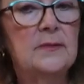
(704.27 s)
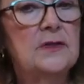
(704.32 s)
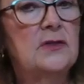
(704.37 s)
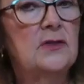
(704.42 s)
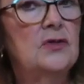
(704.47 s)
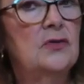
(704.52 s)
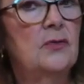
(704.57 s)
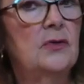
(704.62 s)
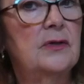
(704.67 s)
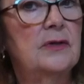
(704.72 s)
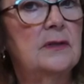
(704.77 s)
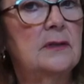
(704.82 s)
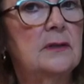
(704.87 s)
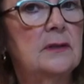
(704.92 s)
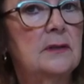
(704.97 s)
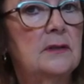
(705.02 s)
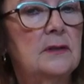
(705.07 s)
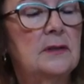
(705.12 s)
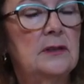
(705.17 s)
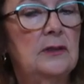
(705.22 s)
store
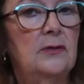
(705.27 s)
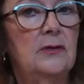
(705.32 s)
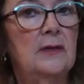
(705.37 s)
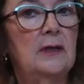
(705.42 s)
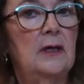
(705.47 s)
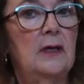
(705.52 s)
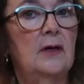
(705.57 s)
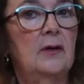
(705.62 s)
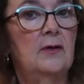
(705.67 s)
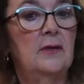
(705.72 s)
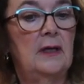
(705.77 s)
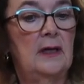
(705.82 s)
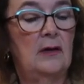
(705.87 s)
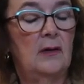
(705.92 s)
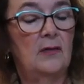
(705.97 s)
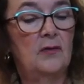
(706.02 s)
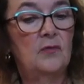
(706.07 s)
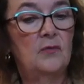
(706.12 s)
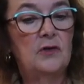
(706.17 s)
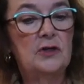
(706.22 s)
is still there. The
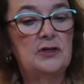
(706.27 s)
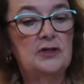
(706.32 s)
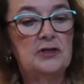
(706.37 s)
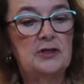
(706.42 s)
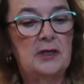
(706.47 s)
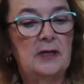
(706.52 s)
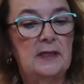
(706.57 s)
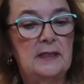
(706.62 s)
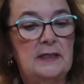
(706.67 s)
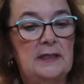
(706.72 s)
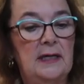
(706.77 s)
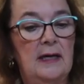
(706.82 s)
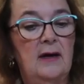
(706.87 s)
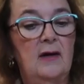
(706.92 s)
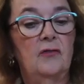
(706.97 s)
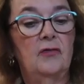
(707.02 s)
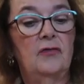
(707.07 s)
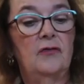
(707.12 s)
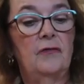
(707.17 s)
other one shut down.